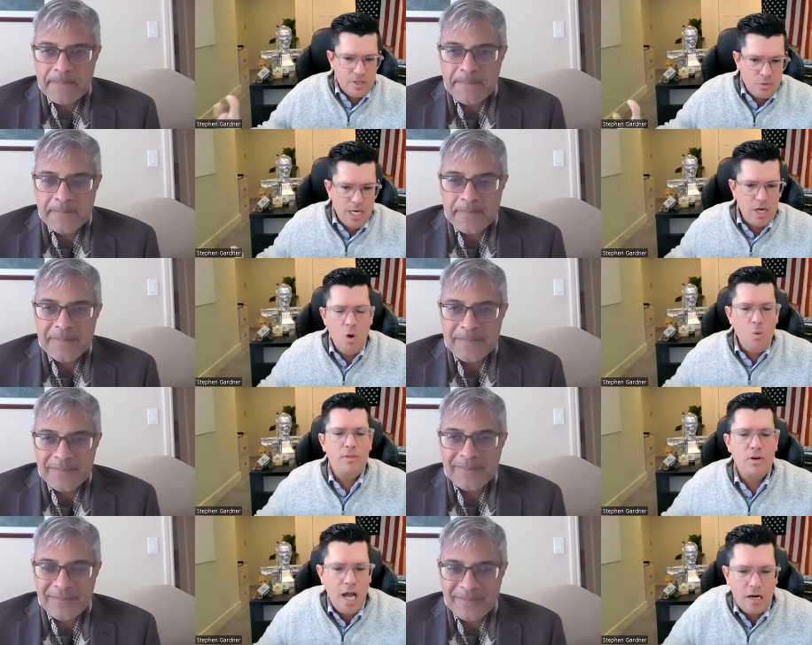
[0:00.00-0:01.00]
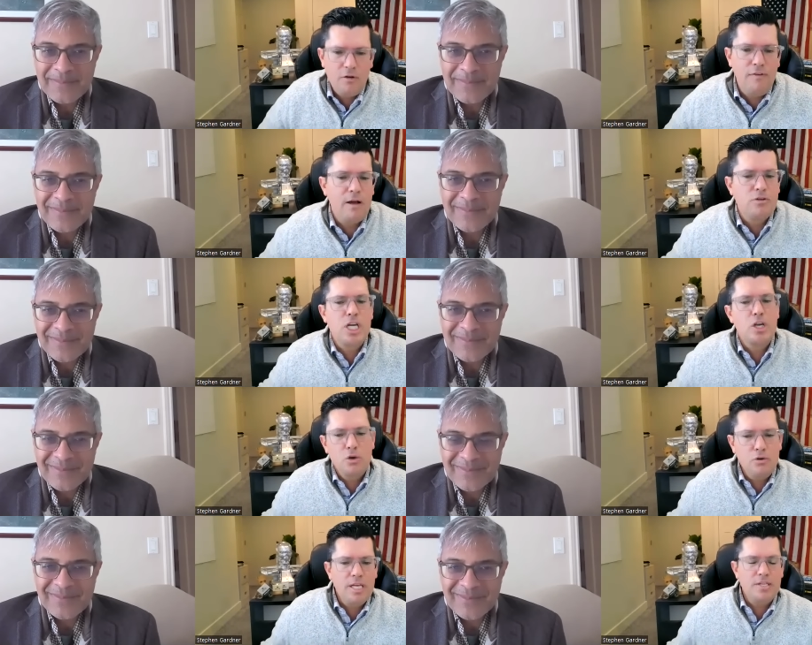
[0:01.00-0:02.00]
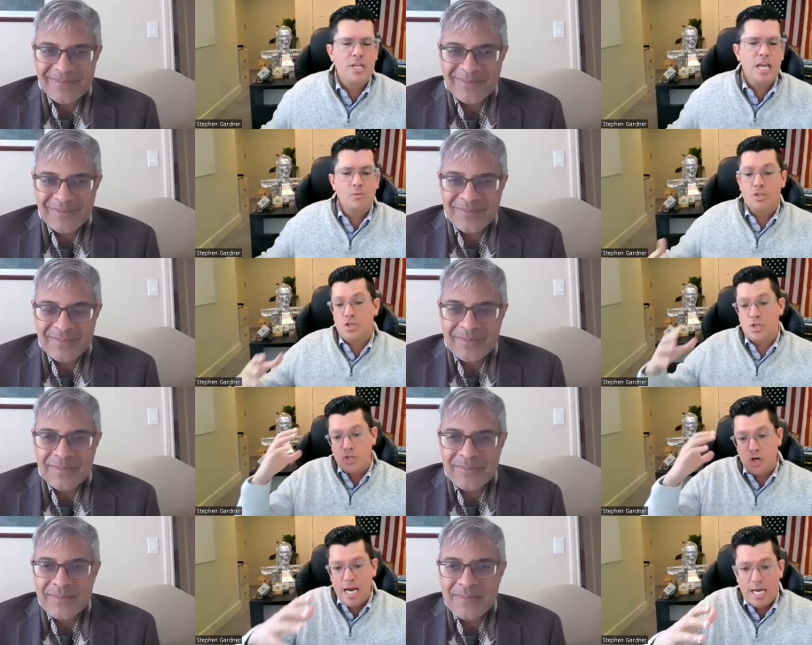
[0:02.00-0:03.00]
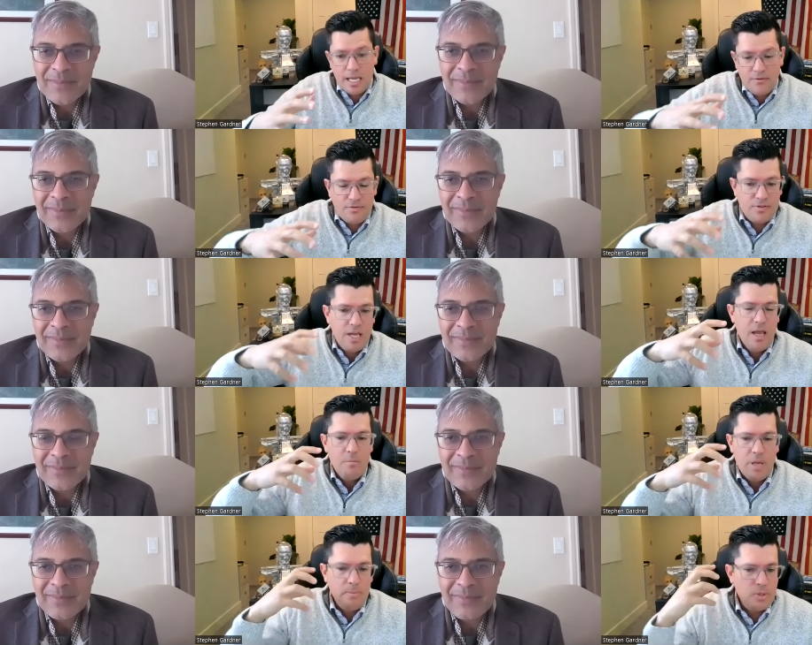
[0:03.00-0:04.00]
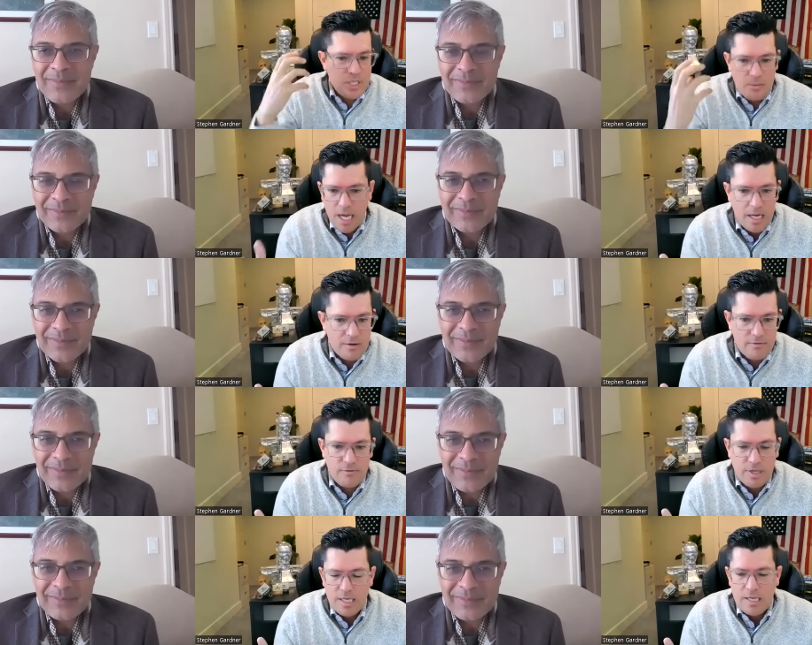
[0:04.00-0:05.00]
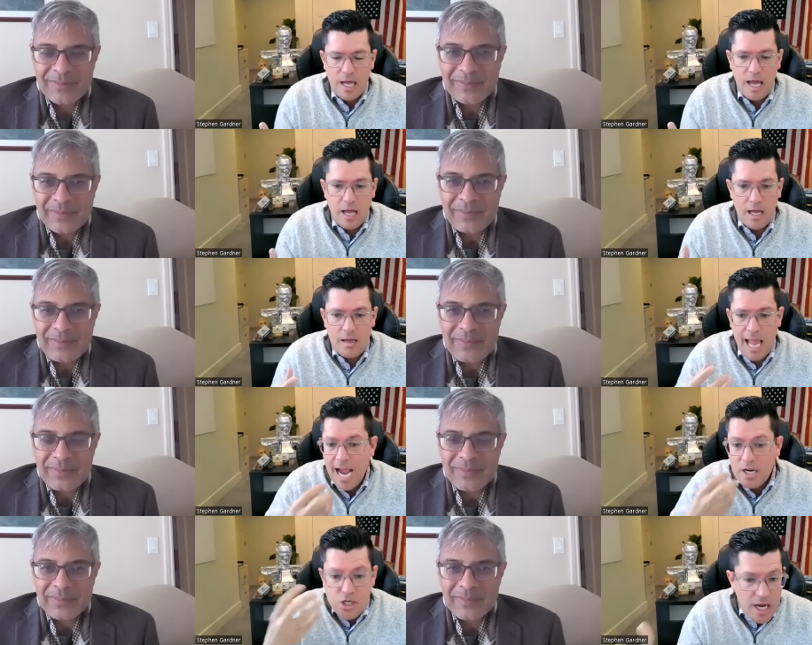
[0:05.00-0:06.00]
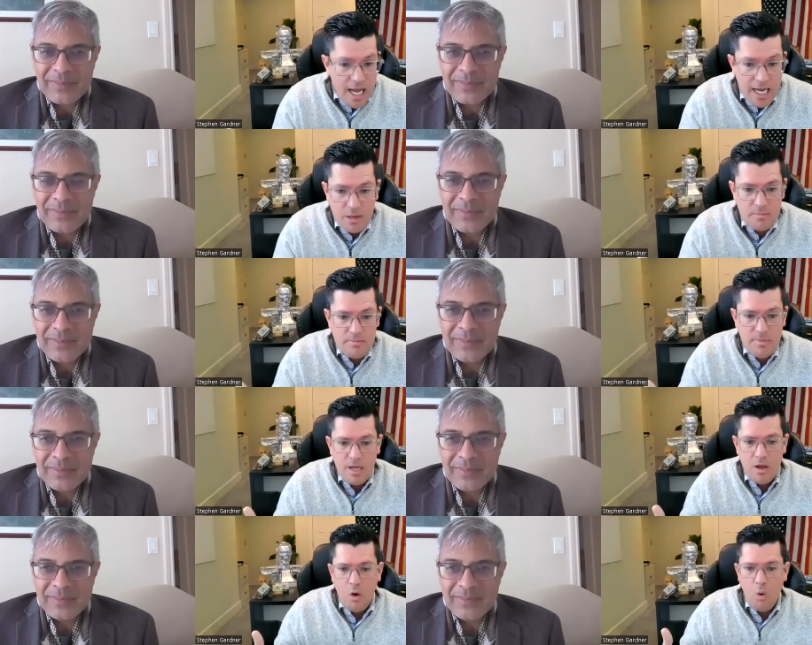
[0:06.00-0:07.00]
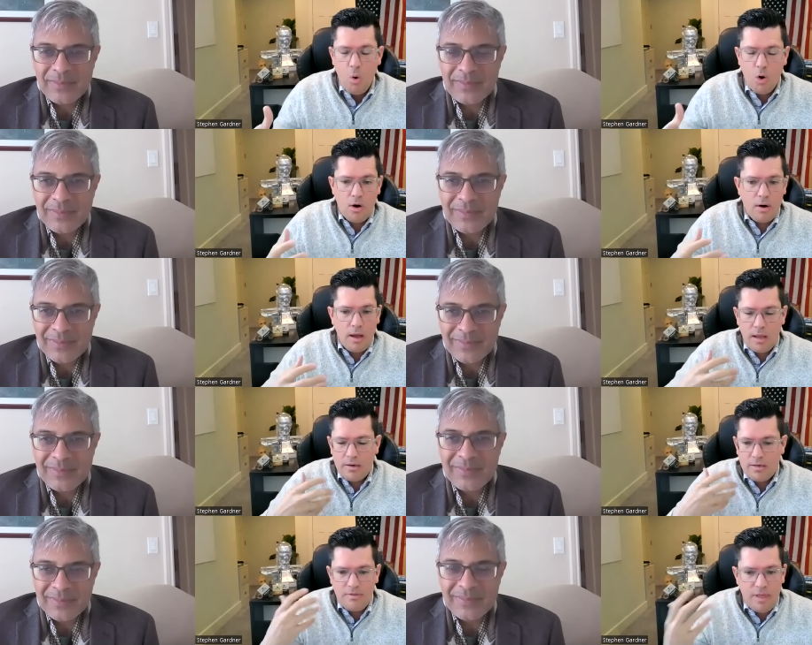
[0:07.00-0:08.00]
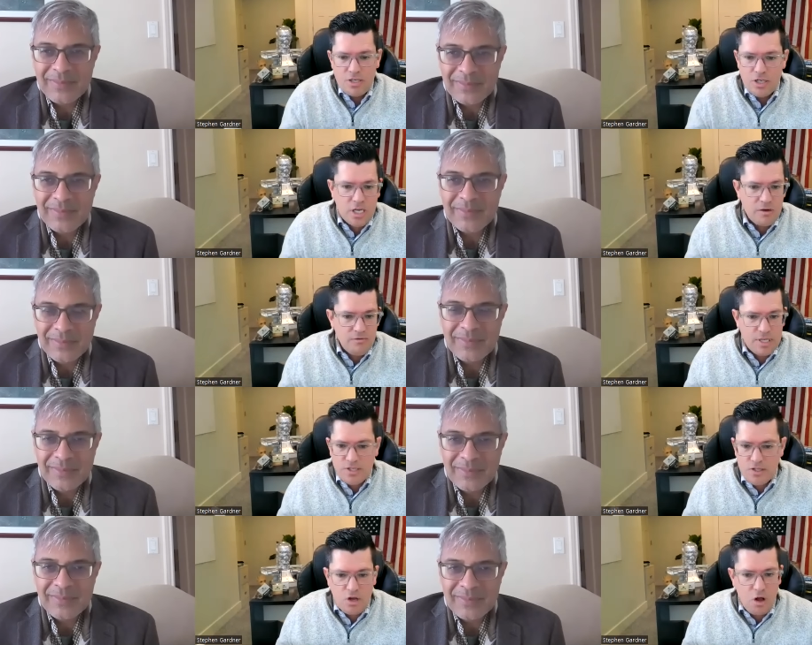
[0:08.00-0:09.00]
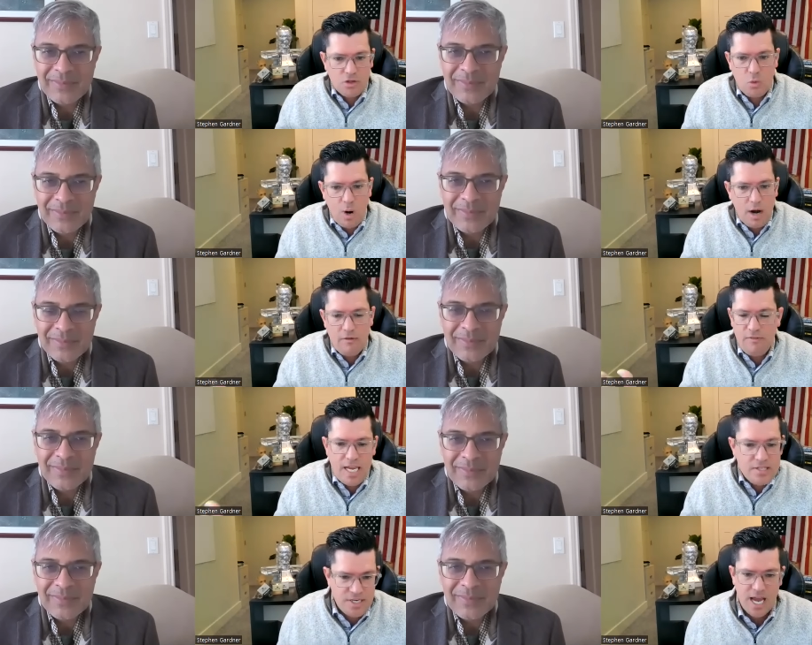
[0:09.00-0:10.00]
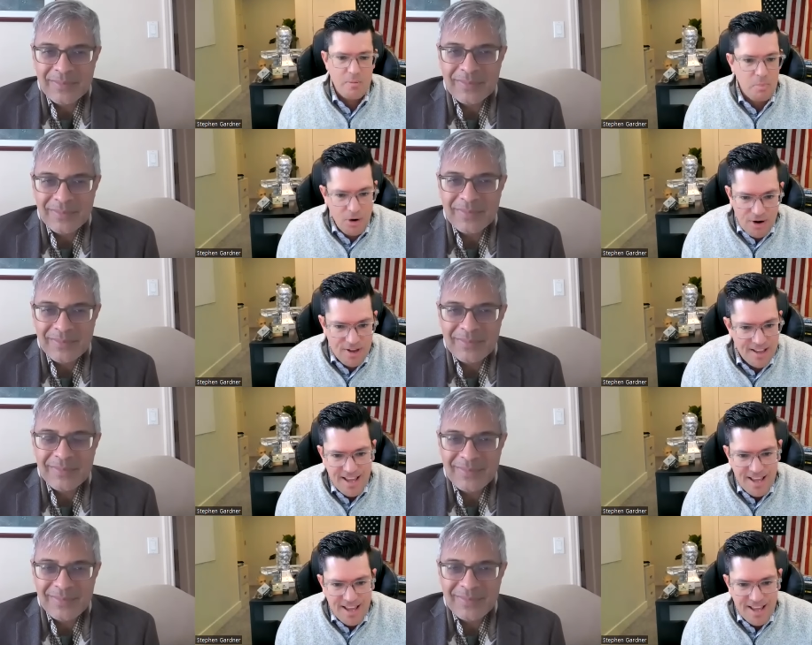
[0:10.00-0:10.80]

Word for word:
Speaker 1: do we know whether Dr. Fauci knew this and he was just trying to give people some kind of uh, action item or did they just convince us all to wear a face diaper